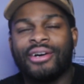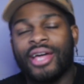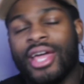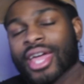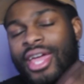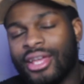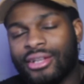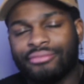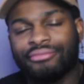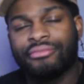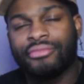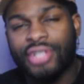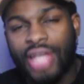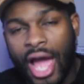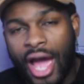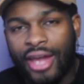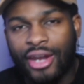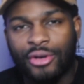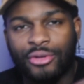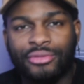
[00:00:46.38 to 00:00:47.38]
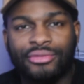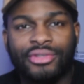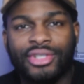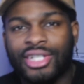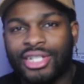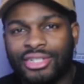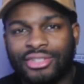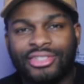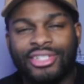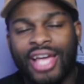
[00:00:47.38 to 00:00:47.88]
and Kaido,
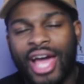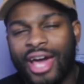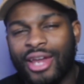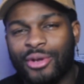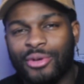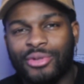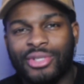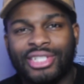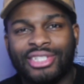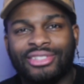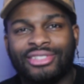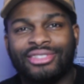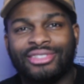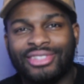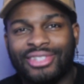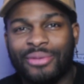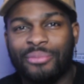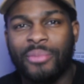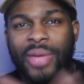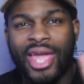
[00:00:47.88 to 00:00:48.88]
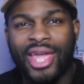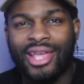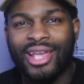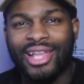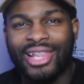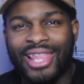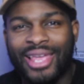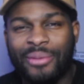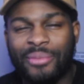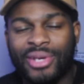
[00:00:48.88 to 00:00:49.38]
because Kaido is the main
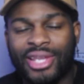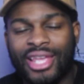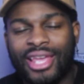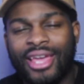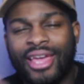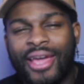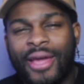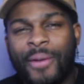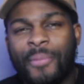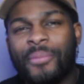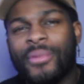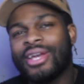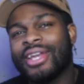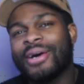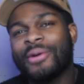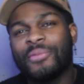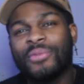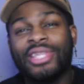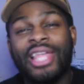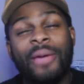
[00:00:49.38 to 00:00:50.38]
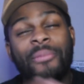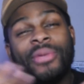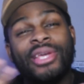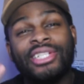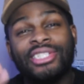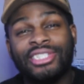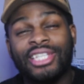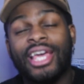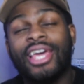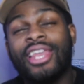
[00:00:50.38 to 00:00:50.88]
calamity. But with that being
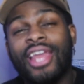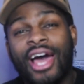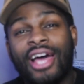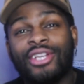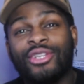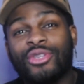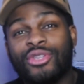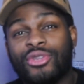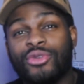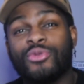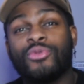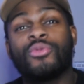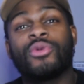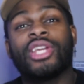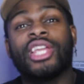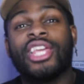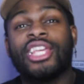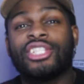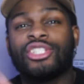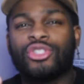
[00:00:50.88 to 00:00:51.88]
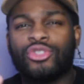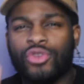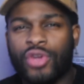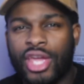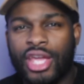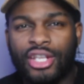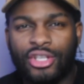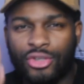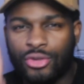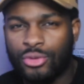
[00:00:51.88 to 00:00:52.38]
said, I do want to get
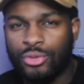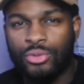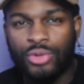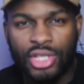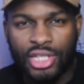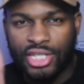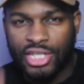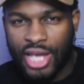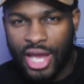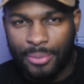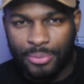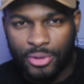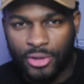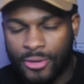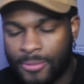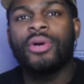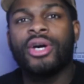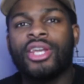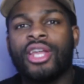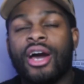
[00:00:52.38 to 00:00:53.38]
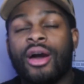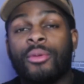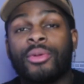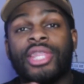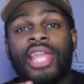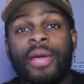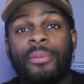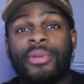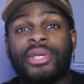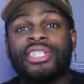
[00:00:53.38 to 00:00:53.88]
straight into the chapter. But with
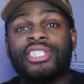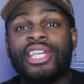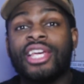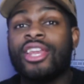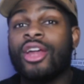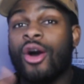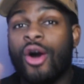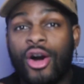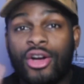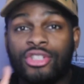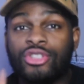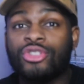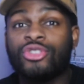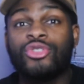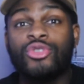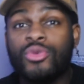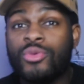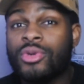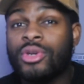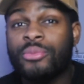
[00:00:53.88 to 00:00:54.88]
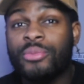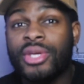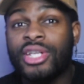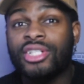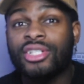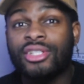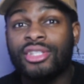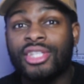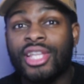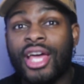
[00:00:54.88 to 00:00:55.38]
that being said, I also do want to
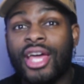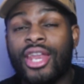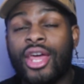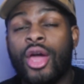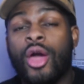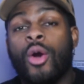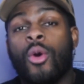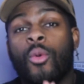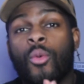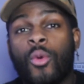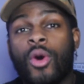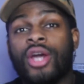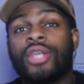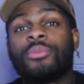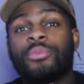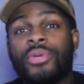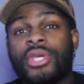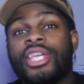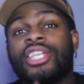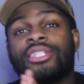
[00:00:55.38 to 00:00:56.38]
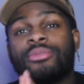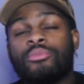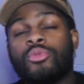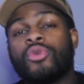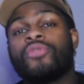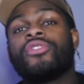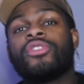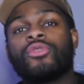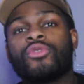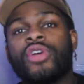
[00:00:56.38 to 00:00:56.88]
mention that One Piece
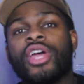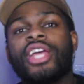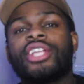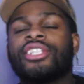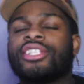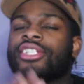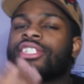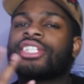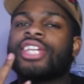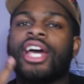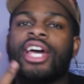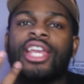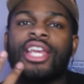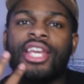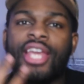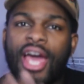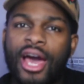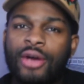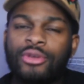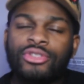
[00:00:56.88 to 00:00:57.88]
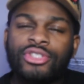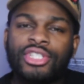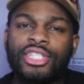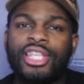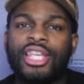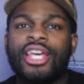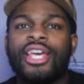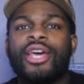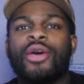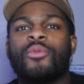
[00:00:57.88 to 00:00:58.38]
Movie Red just got
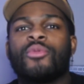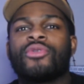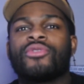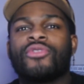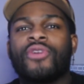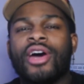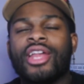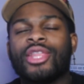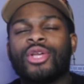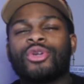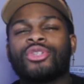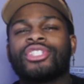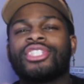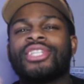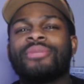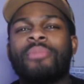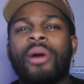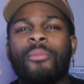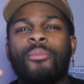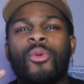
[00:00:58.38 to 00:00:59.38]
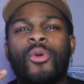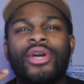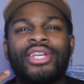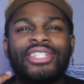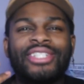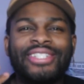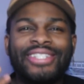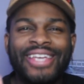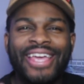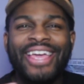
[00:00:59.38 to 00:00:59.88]
announced. We're finally gonna see my boy
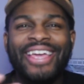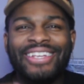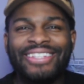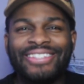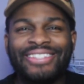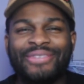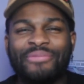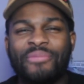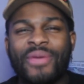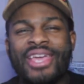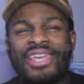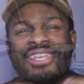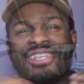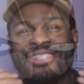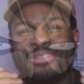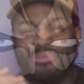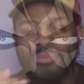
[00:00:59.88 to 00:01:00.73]
Shanks make his